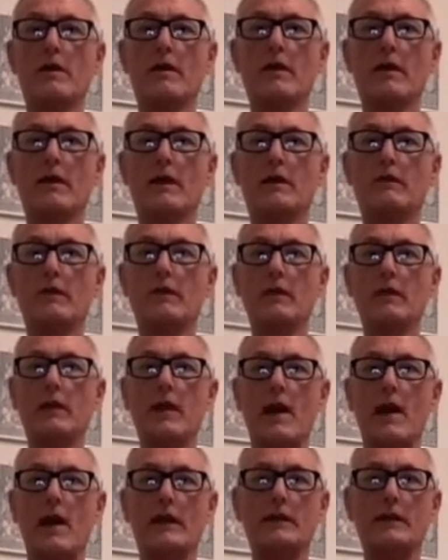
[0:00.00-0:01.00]
And
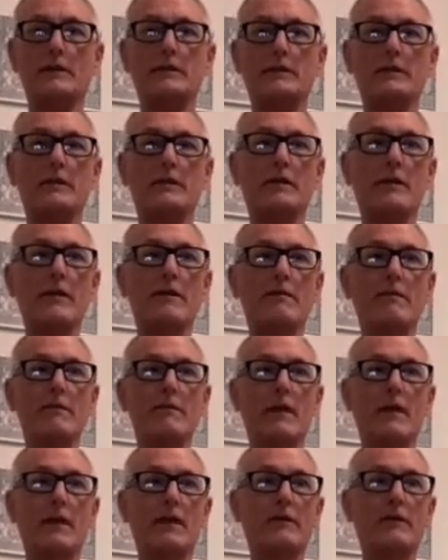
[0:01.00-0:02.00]
relax.
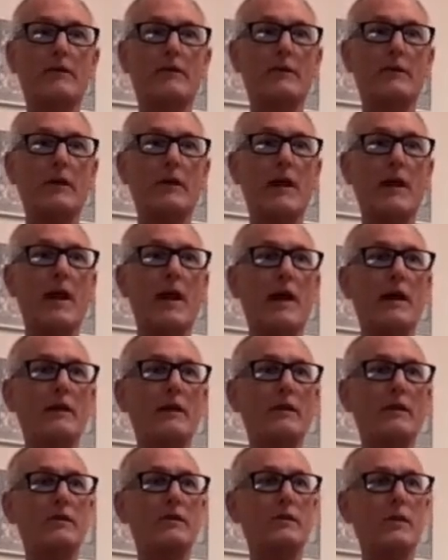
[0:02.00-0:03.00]
And if you
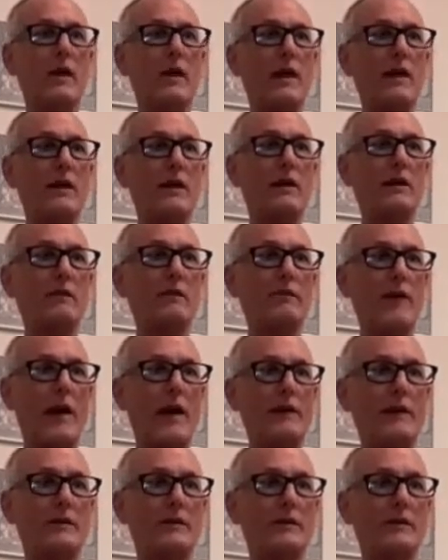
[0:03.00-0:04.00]
can, try it
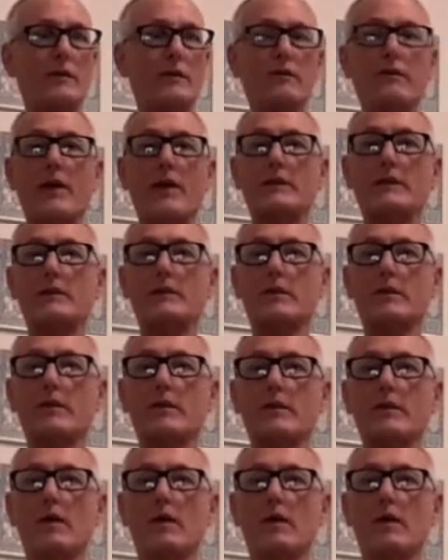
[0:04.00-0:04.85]
faster and faster.